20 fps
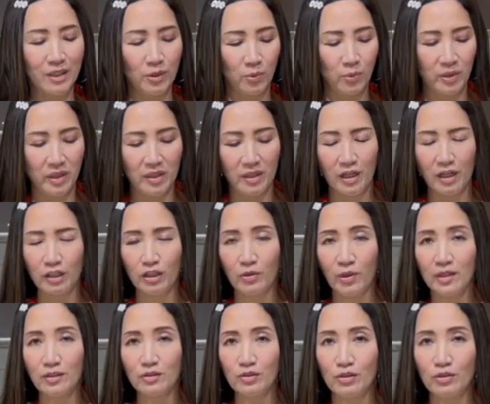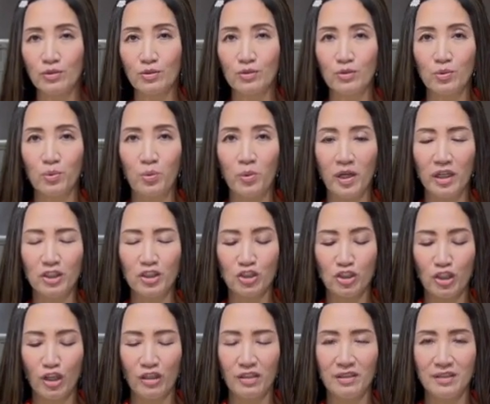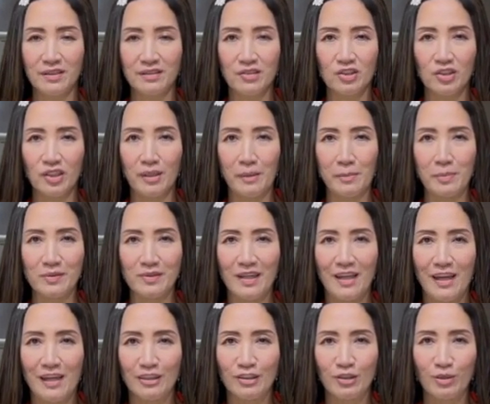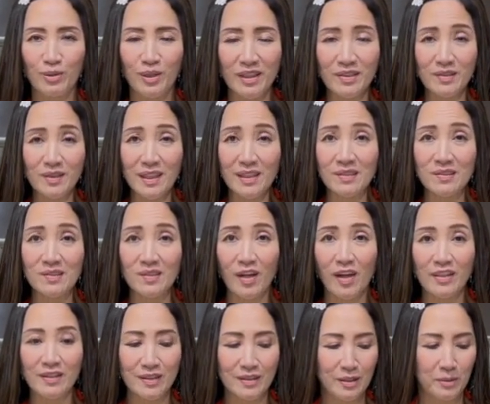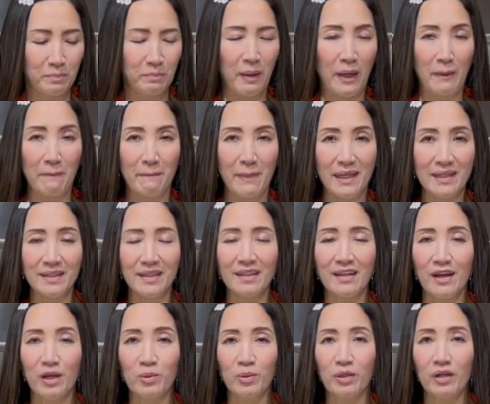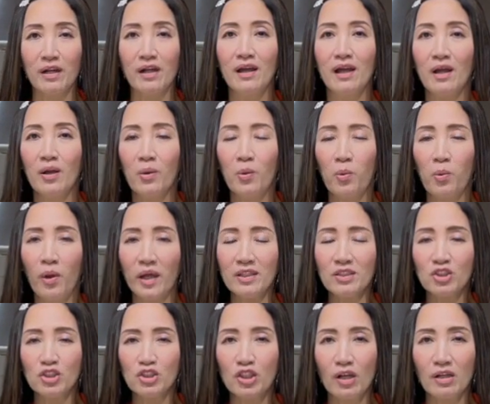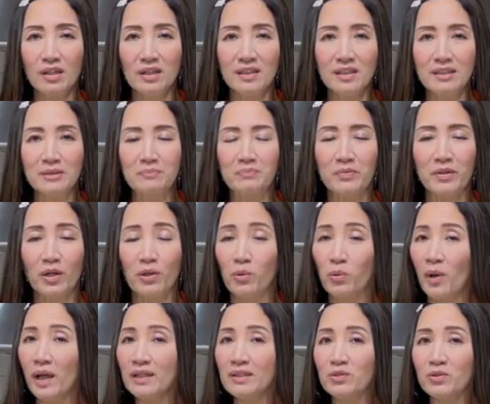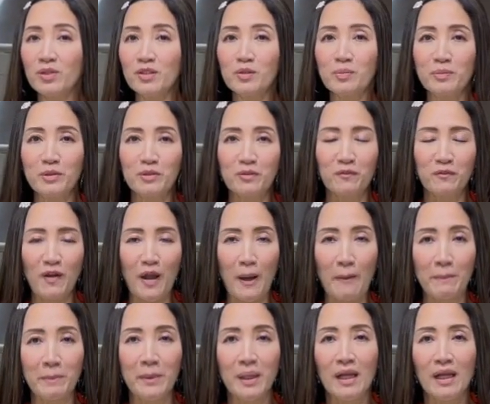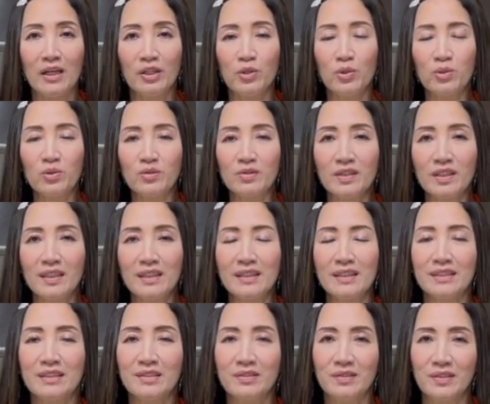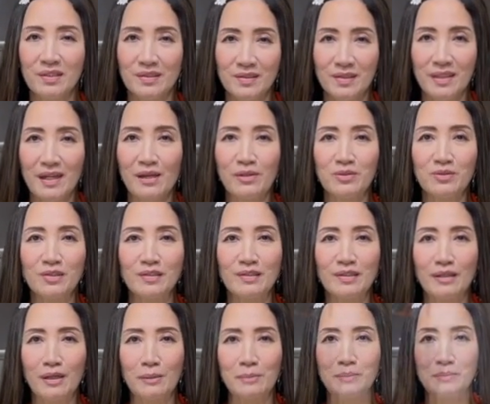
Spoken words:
we are going to use white chocolate chips. So let's get started by making our white chocolate or White Christmas Frappe using the 16 ounces cup.